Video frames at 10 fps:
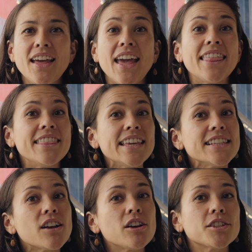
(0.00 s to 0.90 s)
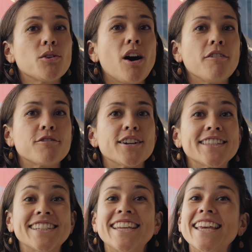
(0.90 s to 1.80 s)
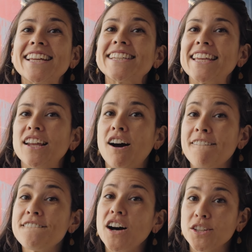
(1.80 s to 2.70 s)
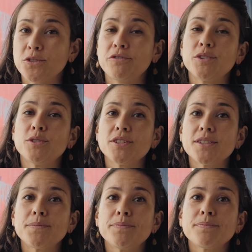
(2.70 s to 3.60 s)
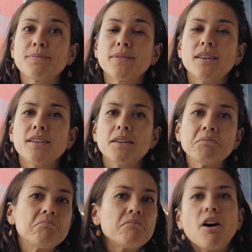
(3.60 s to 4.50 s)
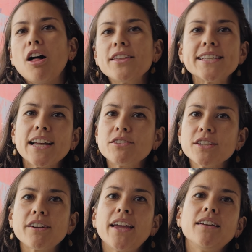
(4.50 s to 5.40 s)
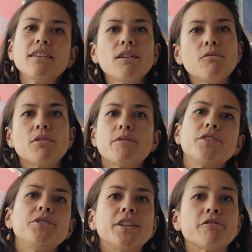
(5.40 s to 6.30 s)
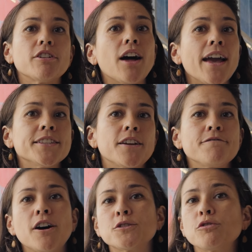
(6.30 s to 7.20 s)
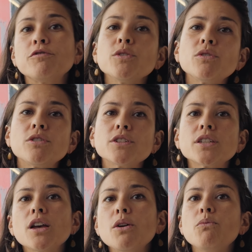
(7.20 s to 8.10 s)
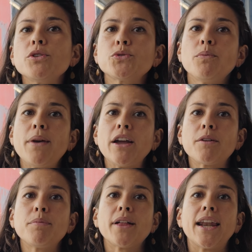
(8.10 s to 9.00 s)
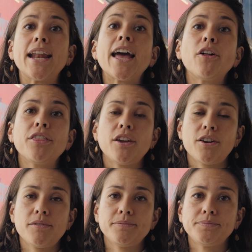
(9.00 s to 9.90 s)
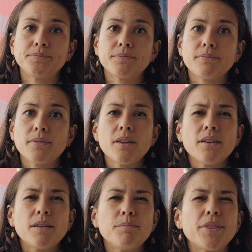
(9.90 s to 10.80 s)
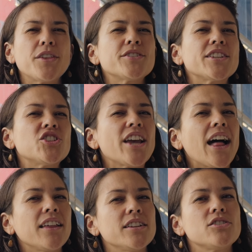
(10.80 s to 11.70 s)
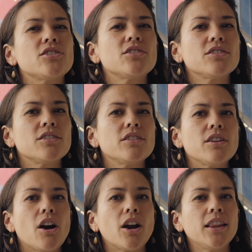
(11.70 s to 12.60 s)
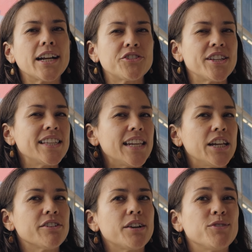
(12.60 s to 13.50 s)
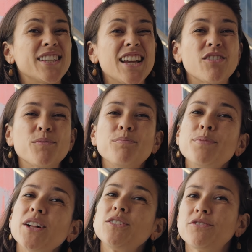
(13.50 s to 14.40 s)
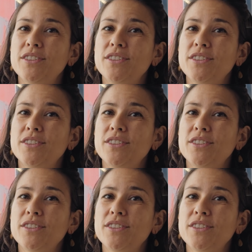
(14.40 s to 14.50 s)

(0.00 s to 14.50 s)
And these also offer us a ticket to get off fossil fuels. All this sounds great. We're reducing reliance on fossil fuels, which will make our planet healthier. But there's a challenge. Our electricity grid was never built for